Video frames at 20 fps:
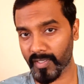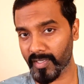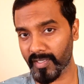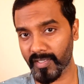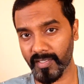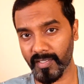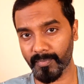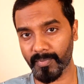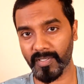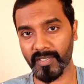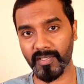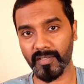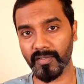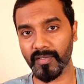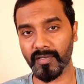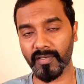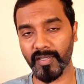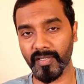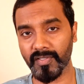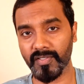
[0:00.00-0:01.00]
working in a
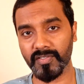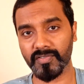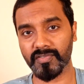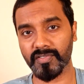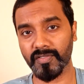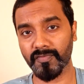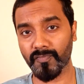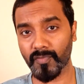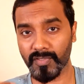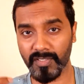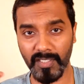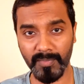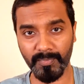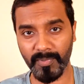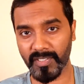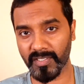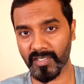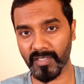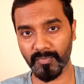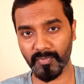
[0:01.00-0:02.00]
particular industry for that
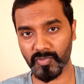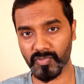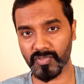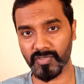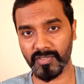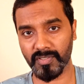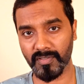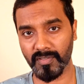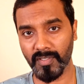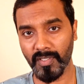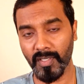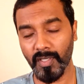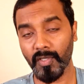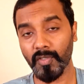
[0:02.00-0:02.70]
particular position.